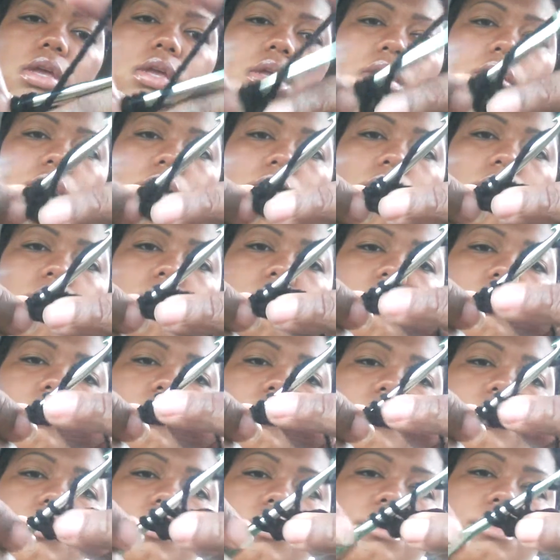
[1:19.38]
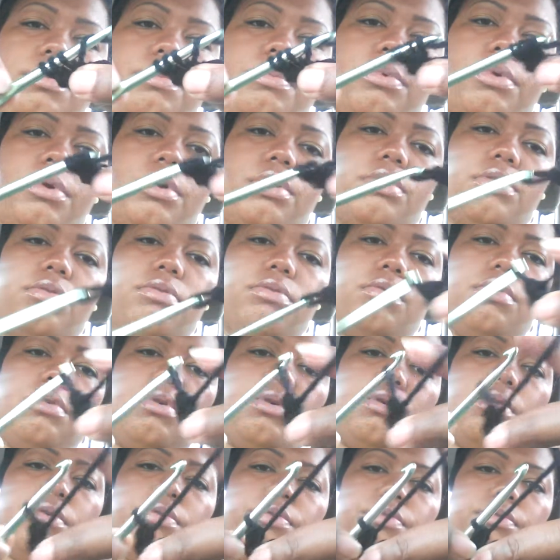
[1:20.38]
yarn over, bring through all